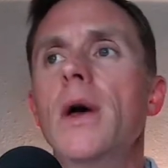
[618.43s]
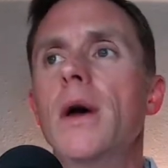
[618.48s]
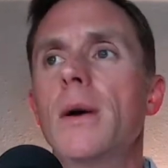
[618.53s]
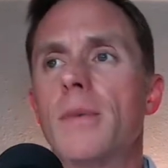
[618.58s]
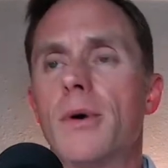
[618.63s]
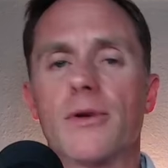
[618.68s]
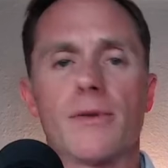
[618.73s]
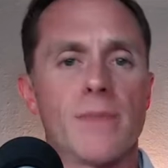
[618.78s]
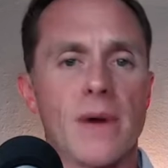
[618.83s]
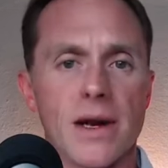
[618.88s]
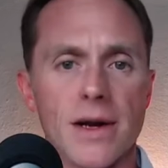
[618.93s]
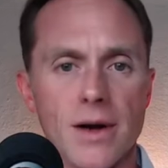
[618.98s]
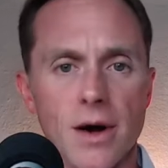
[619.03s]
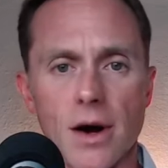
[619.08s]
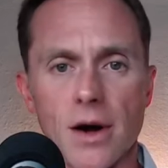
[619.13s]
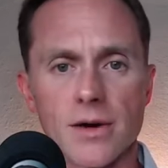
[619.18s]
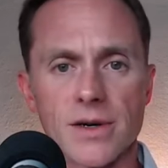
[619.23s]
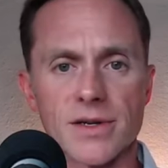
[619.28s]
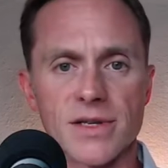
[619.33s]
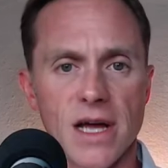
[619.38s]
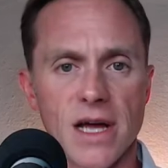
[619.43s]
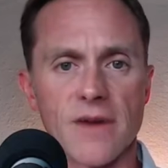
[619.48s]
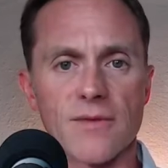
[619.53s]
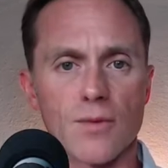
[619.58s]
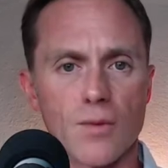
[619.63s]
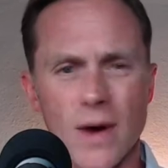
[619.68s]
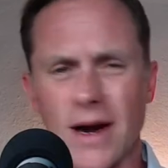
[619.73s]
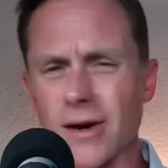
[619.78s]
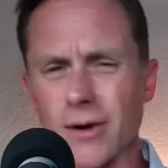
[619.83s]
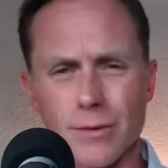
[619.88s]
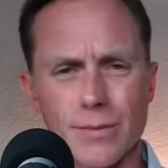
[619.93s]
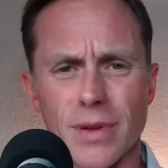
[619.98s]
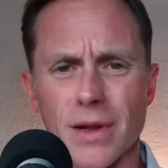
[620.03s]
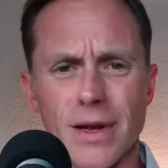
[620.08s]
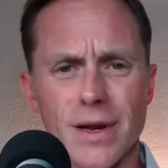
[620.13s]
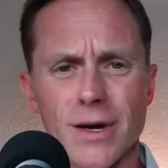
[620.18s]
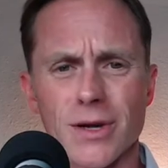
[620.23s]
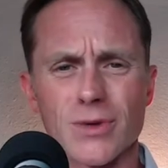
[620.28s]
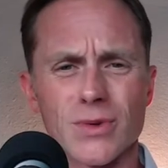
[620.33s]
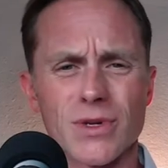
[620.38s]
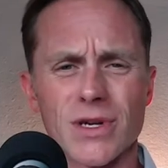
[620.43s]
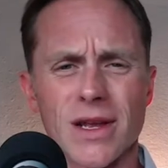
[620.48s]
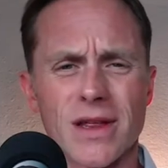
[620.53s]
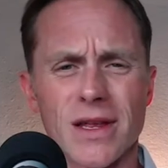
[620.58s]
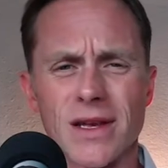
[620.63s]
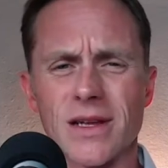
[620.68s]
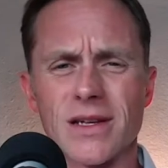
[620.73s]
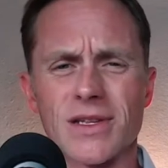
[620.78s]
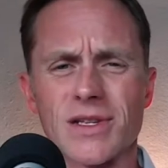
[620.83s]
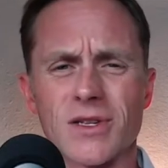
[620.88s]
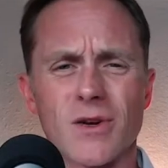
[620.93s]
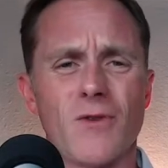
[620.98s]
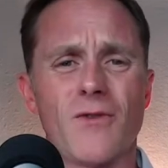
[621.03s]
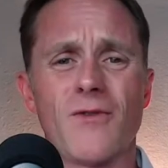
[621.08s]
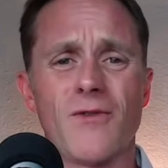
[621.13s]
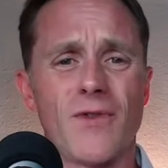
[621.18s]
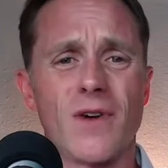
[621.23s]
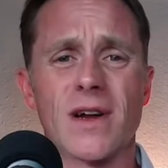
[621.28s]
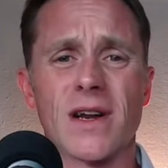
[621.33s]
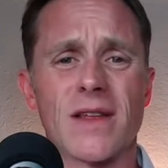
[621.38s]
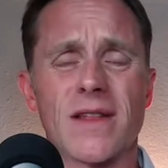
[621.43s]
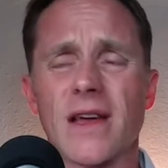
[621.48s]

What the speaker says: Both of my daughters have record players, which I think is so funny.